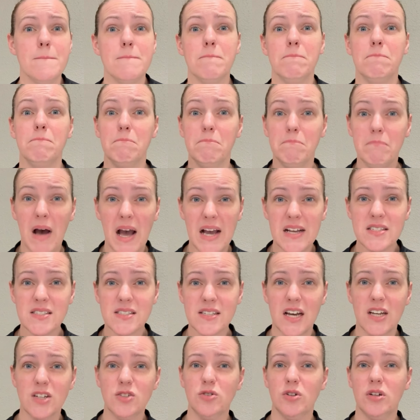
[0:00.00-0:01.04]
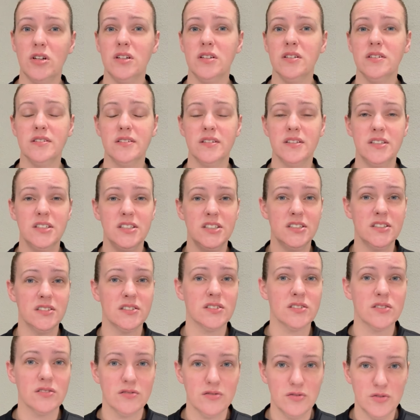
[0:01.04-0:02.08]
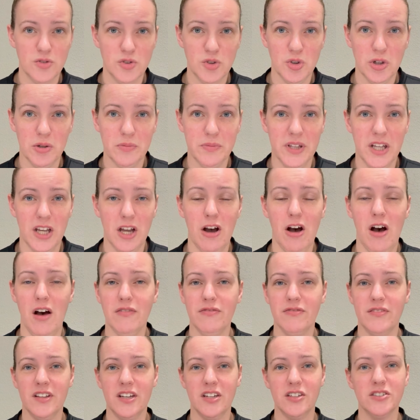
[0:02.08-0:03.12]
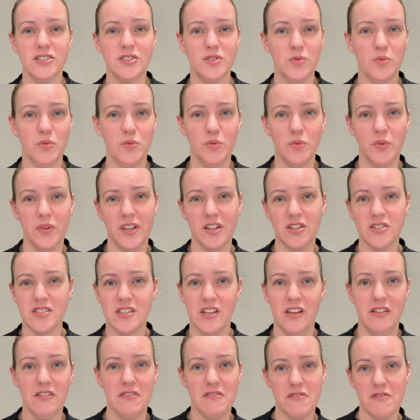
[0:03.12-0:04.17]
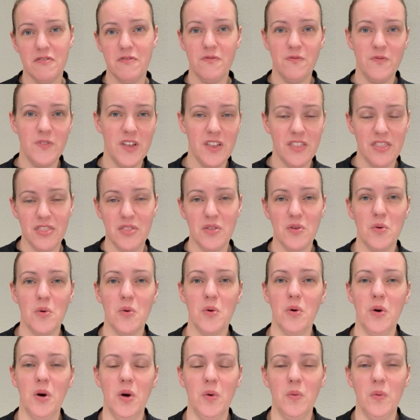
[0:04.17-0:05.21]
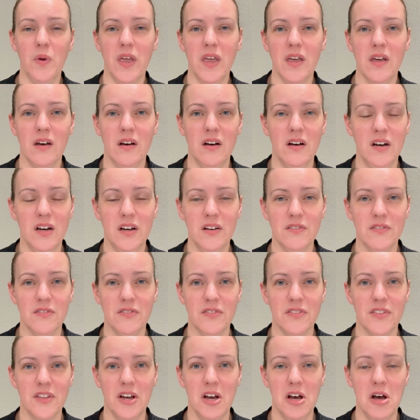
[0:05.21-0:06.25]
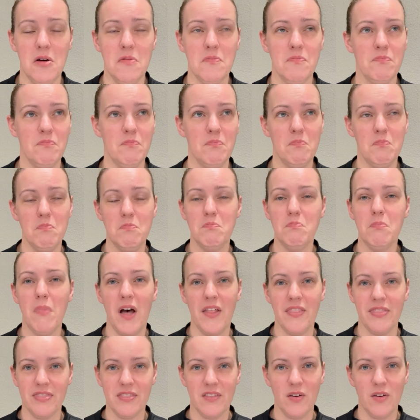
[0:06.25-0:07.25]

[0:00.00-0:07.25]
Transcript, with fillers: My schedule is normally off there when there's a 5th week of the month,